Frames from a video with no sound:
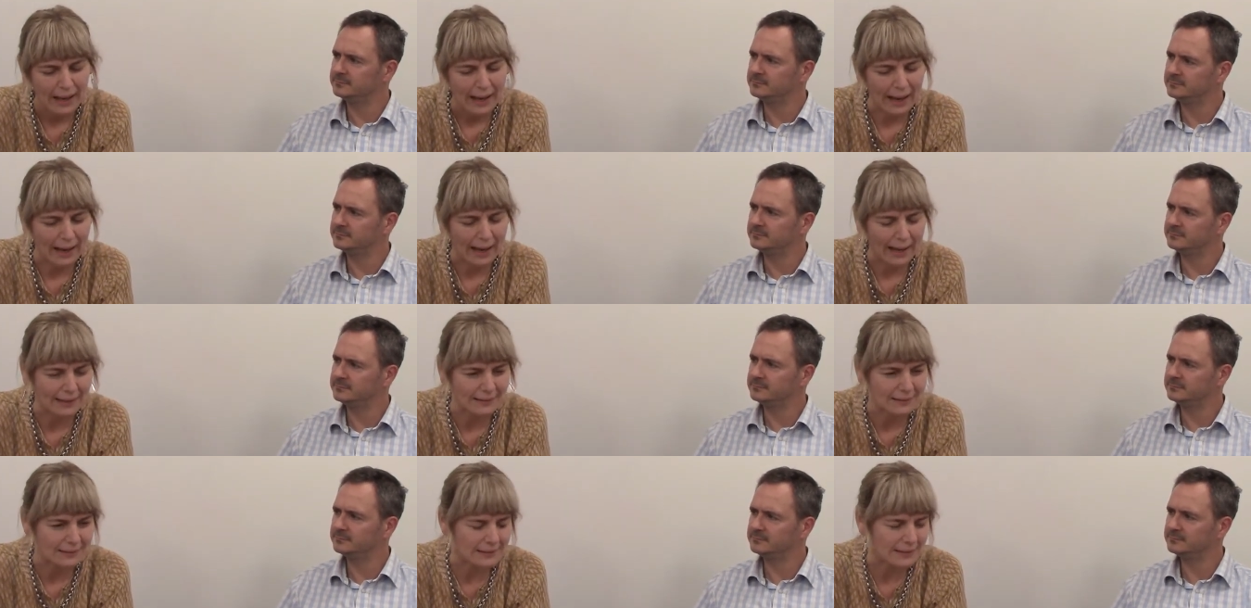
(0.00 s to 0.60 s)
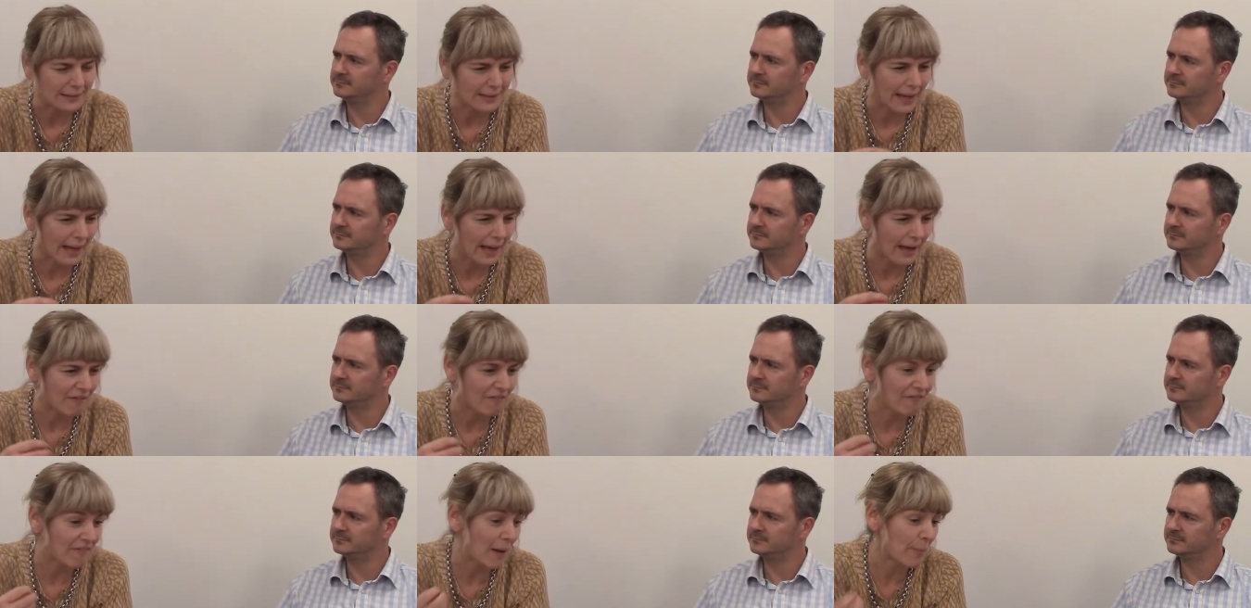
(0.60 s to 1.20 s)
Speaker 1: and
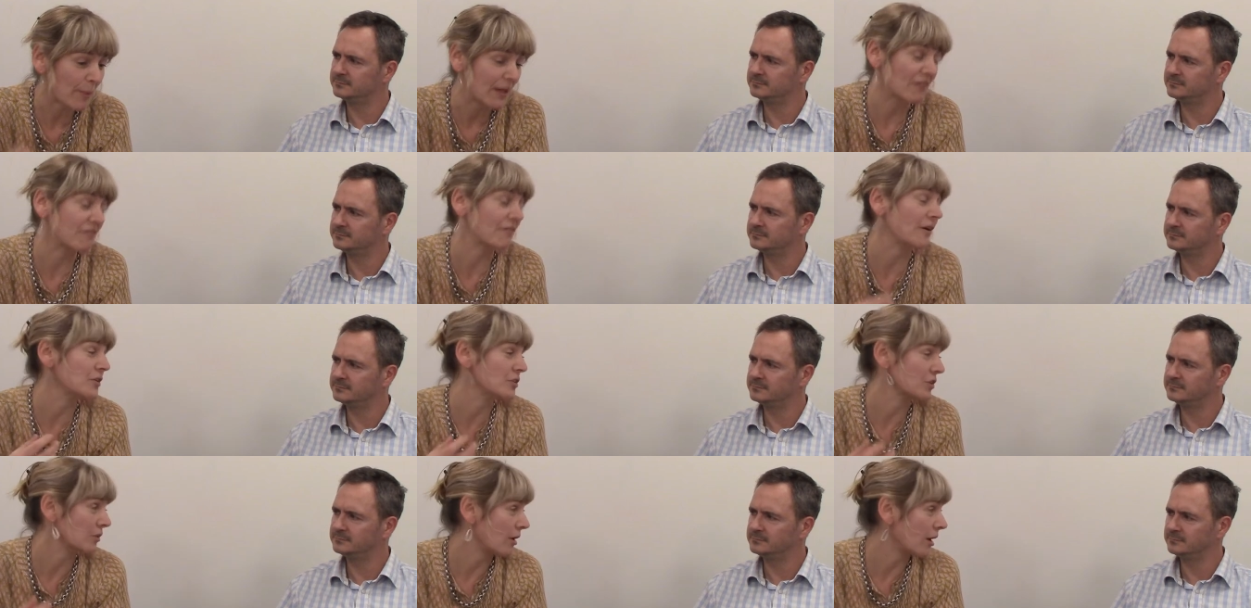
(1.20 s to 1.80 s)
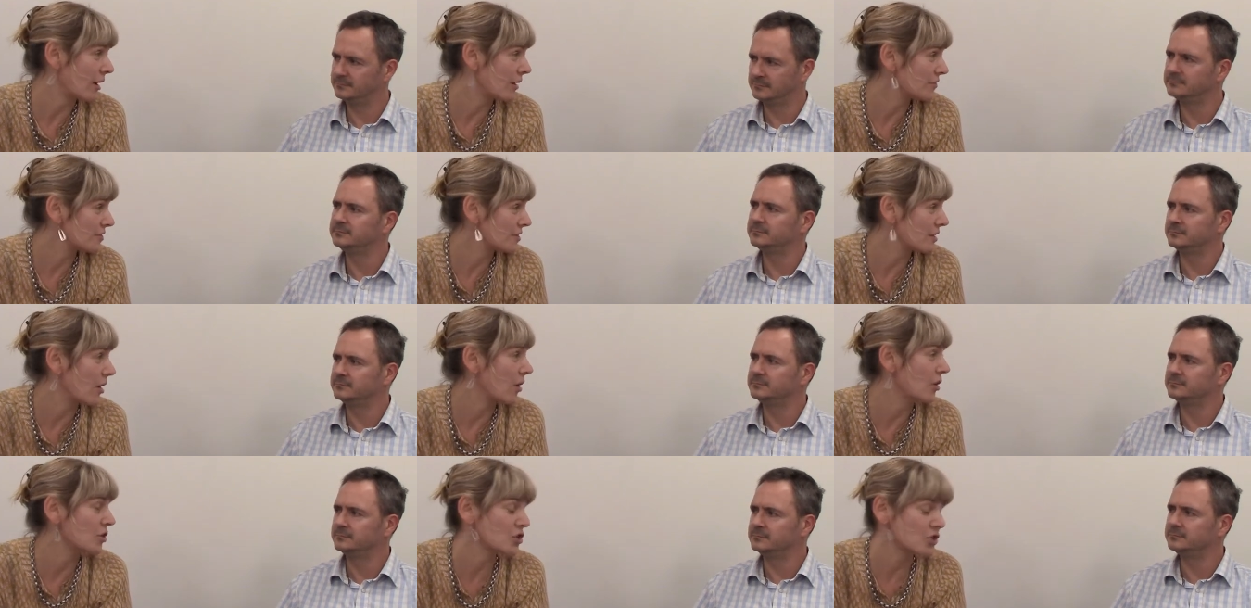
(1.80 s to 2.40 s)
their family photographs
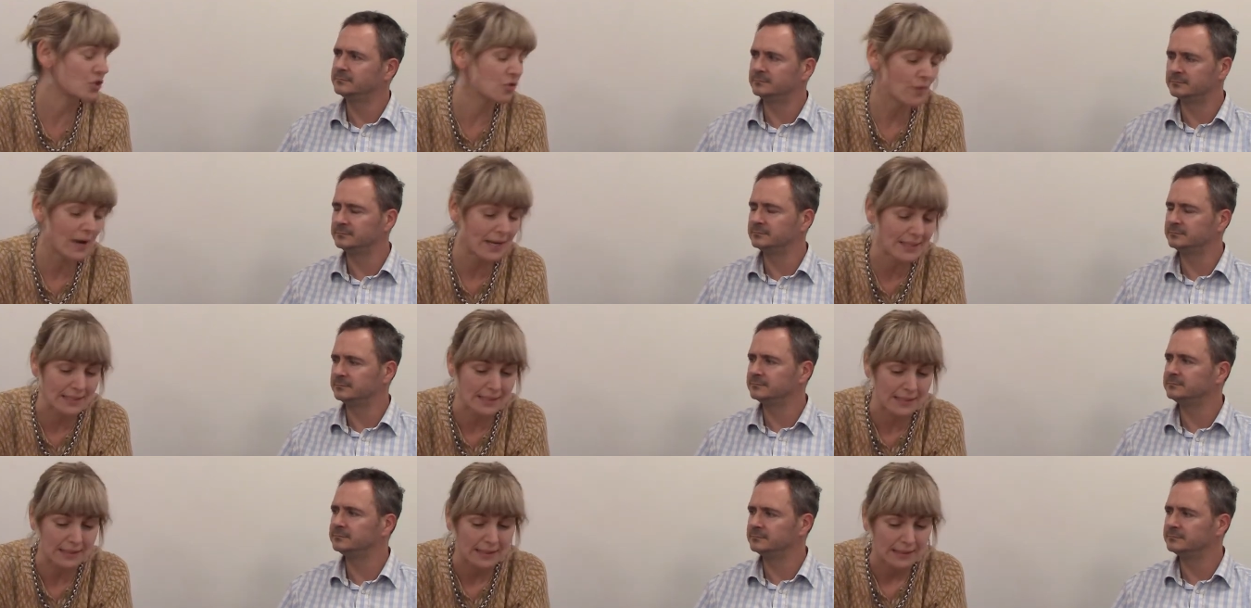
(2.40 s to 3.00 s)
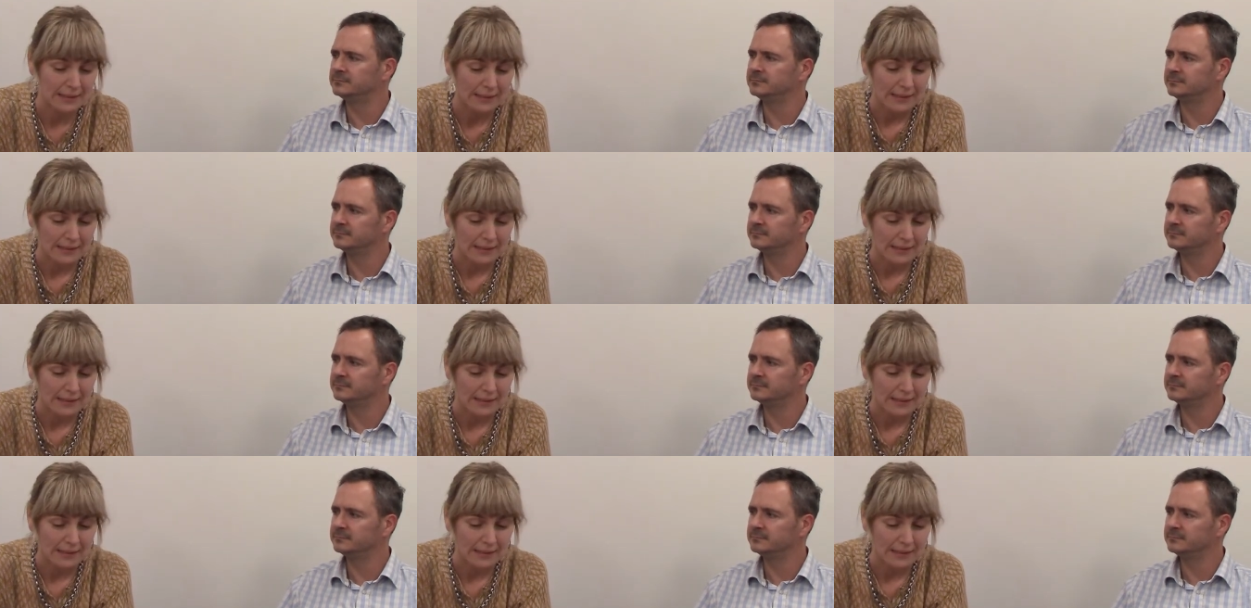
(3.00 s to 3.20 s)
are shredded.